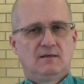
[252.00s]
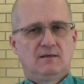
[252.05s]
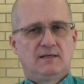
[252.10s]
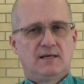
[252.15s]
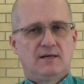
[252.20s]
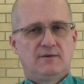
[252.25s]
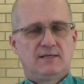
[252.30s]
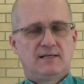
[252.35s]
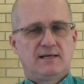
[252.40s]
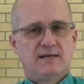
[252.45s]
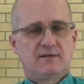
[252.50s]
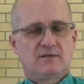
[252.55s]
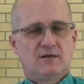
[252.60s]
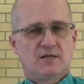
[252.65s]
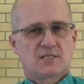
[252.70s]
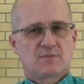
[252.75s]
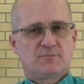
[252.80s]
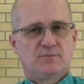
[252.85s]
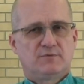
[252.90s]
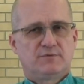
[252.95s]
Now, in our
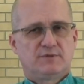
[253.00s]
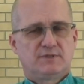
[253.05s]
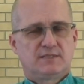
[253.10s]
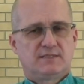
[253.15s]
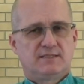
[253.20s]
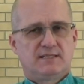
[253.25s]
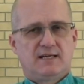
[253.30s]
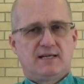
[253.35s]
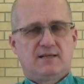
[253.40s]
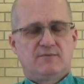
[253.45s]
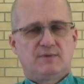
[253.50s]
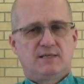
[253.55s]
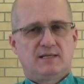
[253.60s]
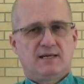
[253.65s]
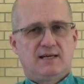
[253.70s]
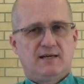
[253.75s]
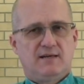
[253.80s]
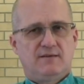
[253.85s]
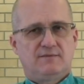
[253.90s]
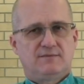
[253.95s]
gospel for today, we
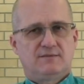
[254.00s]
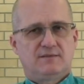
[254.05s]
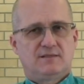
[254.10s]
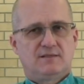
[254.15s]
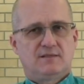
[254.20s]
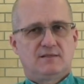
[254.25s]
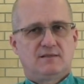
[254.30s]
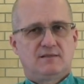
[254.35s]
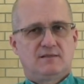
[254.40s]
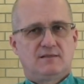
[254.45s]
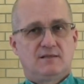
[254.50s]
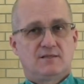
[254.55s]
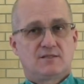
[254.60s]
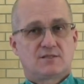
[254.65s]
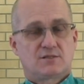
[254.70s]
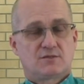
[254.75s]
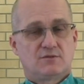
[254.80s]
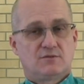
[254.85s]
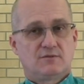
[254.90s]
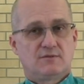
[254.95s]
have a
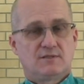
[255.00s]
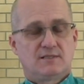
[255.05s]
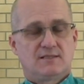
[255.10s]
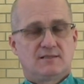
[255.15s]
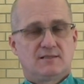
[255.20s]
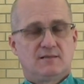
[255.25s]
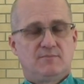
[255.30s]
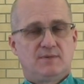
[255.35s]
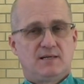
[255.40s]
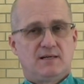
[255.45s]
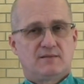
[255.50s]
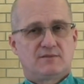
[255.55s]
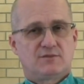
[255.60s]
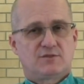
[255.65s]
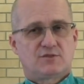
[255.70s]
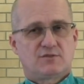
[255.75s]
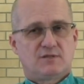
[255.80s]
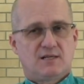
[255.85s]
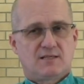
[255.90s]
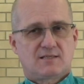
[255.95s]
story about
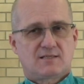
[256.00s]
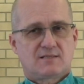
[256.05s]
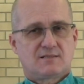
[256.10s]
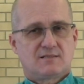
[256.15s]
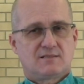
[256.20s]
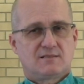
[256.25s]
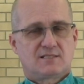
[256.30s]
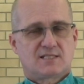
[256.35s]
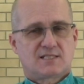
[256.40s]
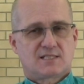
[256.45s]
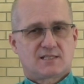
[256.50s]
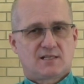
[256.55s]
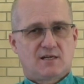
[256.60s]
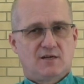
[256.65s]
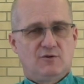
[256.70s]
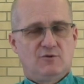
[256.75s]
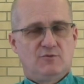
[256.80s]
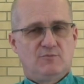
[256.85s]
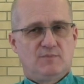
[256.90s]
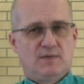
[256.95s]
trust at
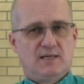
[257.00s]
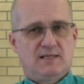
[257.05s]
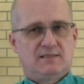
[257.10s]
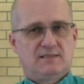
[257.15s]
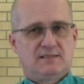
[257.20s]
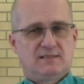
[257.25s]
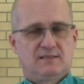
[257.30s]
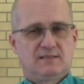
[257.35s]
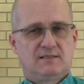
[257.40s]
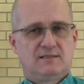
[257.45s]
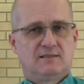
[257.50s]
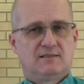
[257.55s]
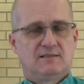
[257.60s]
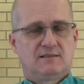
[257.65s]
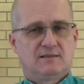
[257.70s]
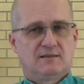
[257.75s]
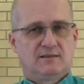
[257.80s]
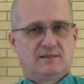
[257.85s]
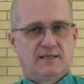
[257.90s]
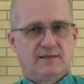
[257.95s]
so many
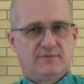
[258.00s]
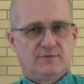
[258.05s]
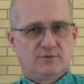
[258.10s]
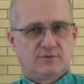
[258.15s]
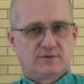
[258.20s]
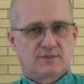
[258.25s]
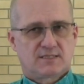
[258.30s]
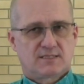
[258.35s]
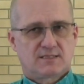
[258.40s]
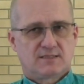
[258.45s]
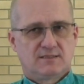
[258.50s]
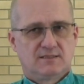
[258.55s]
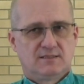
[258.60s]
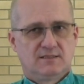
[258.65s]
levels.